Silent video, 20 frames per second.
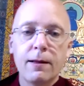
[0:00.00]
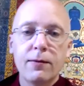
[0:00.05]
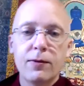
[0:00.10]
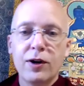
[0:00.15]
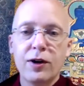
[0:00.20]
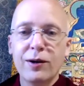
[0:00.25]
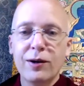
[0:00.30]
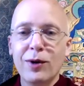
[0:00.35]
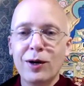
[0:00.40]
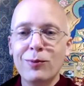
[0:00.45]

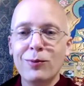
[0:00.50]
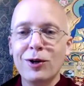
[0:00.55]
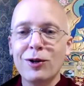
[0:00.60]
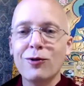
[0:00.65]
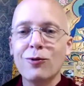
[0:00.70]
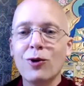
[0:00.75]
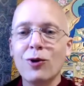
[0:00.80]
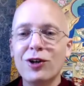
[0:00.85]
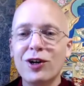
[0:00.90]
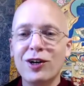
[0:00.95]
um, I mean, on the
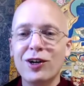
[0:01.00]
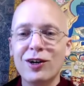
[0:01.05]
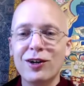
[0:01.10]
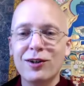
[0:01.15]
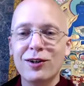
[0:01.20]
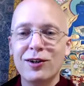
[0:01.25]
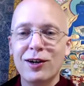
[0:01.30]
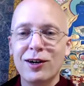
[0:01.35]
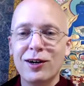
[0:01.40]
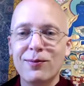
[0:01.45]
one
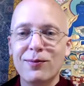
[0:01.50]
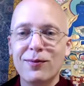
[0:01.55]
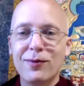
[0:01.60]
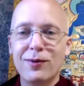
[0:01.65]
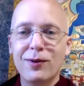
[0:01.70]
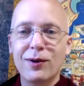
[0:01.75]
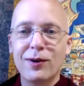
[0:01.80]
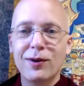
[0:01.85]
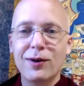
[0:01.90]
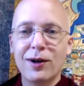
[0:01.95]
hand, I,
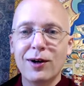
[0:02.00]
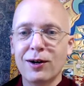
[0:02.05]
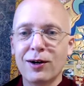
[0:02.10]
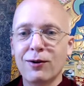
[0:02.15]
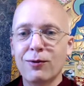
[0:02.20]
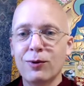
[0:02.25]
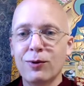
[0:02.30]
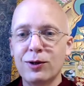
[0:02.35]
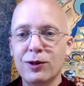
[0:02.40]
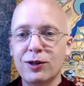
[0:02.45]
uh,
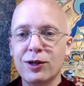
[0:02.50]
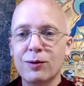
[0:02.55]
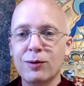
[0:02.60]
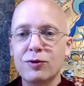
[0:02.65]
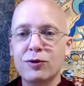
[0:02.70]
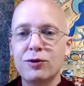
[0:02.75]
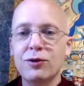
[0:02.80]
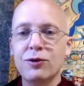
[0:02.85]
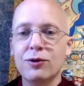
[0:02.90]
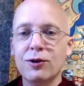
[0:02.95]
when it
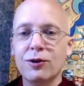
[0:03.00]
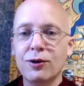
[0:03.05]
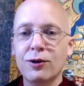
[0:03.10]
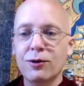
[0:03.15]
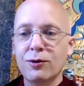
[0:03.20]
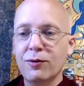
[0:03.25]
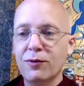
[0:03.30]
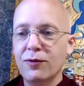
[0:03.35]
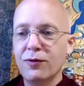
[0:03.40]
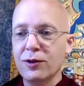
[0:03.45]
comes to your
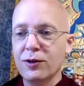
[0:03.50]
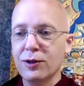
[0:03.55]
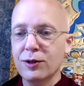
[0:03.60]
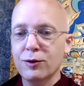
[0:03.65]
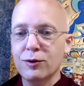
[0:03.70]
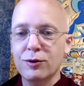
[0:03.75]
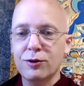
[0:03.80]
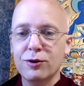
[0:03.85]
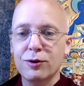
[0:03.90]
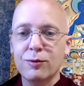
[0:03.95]
own
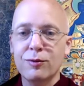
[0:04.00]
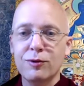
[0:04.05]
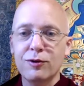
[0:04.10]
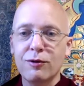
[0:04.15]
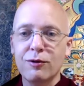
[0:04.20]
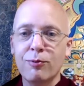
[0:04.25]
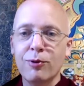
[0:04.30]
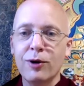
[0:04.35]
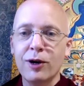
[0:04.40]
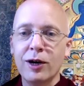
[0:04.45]
feelings in terms of
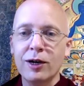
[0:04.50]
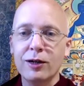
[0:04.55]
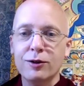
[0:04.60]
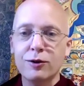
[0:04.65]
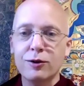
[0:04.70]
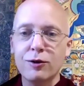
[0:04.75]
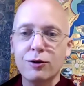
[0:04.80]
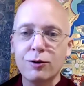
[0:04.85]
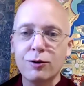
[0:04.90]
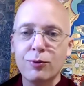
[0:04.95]
your
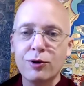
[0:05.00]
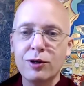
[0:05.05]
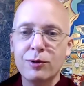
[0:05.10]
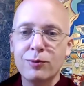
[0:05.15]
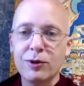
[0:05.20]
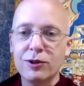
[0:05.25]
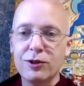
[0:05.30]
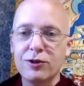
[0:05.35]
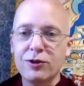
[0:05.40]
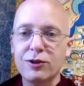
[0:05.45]
practice, they're pretty
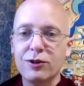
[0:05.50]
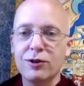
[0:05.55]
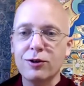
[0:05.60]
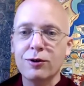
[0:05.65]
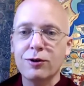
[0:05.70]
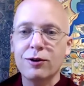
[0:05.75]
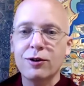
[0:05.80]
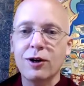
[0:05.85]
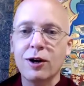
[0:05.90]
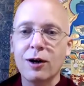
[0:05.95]
much, you know,
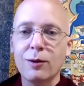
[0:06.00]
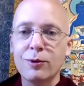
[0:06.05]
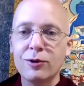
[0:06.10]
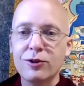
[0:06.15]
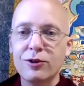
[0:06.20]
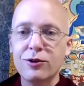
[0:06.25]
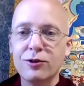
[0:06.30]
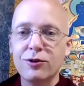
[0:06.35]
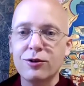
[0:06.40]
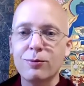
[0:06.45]
they're
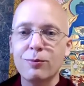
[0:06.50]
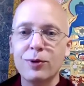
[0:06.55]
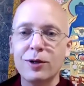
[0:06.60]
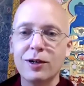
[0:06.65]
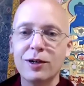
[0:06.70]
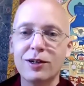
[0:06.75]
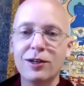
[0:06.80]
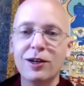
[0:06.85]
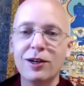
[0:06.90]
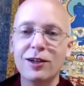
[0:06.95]
garbage. You shouldn't pay
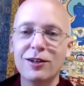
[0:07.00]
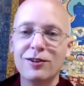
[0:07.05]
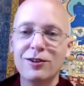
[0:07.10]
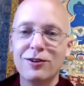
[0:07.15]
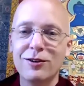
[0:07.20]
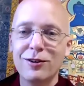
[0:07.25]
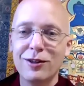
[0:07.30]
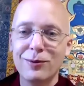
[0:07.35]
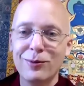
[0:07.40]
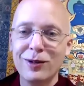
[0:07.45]
attention
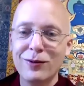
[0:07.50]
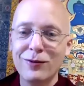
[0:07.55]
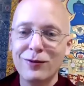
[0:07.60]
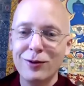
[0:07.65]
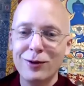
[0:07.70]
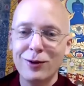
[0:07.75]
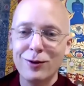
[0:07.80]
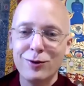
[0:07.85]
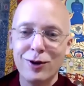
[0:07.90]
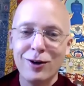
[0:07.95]
to them, even
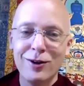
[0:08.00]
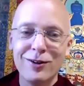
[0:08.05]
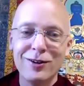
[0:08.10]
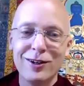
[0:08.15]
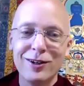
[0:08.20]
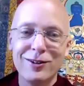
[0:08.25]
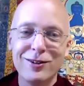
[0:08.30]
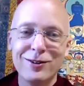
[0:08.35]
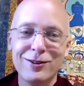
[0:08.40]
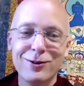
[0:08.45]
though it's hard
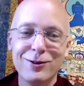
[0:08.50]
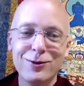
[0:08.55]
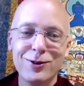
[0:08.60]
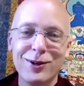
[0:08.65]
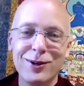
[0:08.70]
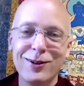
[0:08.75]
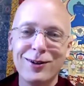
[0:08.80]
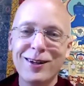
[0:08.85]
not to do so.